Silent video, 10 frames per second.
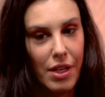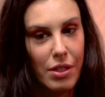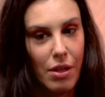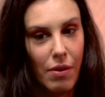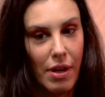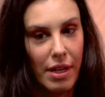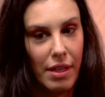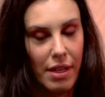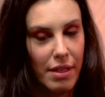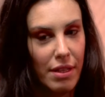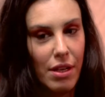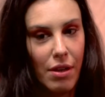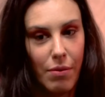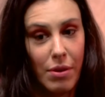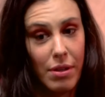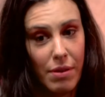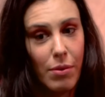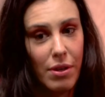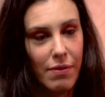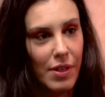So I, you know,
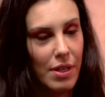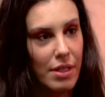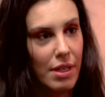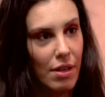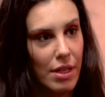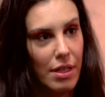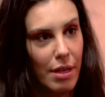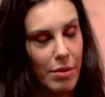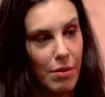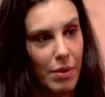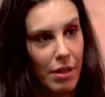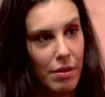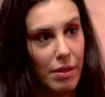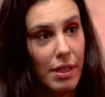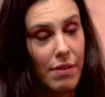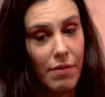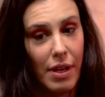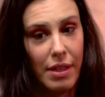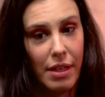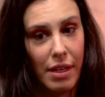we're in very scary times, and we live,
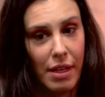I think,